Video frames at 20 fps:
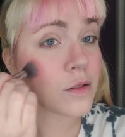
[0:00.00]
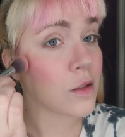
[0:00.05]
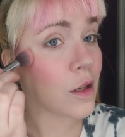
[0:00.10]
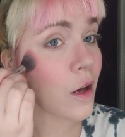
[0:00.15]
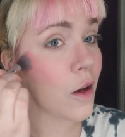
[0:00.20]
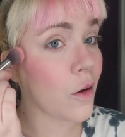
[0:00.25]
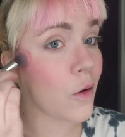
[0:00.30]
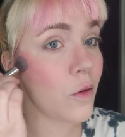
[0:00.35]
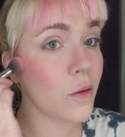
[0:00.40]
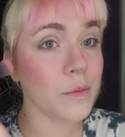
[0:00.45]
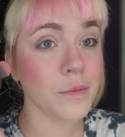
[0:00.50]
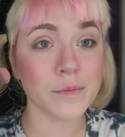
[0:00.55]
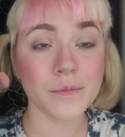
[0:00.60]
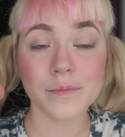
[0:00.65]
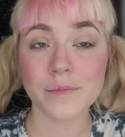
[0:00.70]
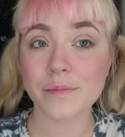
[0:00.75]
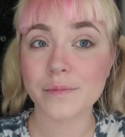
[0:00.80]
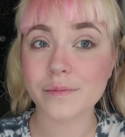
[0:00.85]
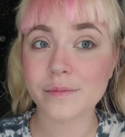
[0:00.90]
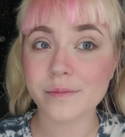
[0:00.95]
So,
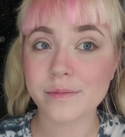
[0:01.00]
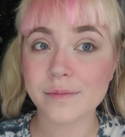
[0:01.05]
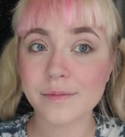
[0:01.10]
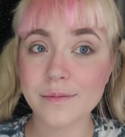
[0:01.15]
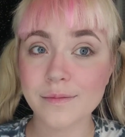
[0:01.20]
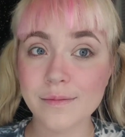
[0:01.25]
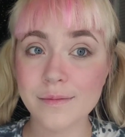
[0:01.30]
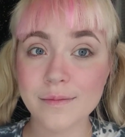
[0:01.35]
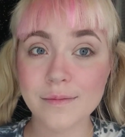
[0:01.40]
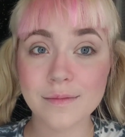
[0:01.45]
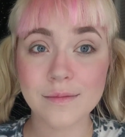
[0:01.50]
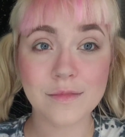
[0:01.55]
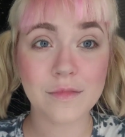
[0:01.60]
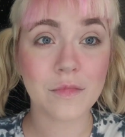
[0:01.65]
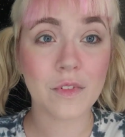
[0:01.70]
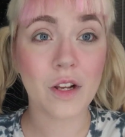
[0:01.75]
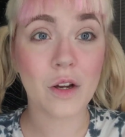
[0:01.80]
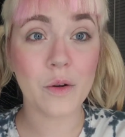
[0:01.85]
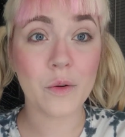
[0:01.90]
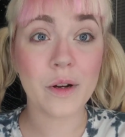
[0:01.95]

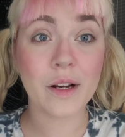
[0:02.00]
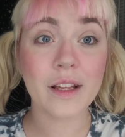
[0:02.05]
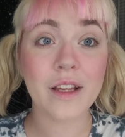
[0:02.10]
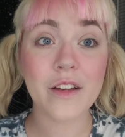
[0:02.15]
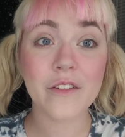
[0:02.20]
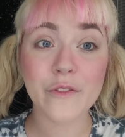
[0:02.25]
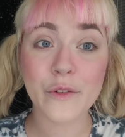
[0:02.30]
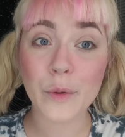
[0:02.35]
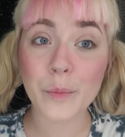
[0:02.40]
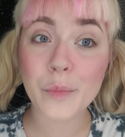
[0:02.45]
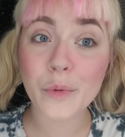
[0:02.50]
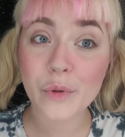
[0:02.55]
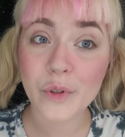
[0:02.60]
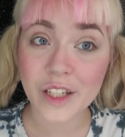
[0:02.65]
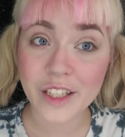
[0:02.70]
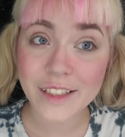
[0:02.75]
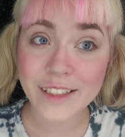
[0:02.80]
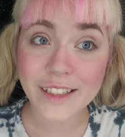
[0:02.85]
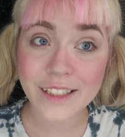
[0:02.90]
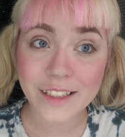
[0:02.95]
already I feel
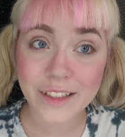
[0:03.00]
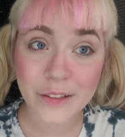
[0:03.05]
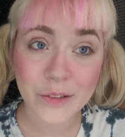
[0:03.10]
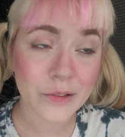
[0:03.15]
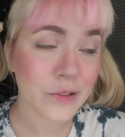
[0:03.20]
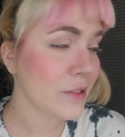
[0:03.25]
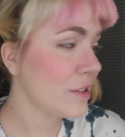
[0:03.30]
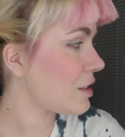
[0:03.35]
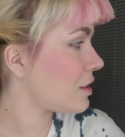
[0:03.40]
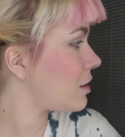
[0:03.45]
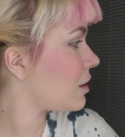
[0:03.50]
pretty cute.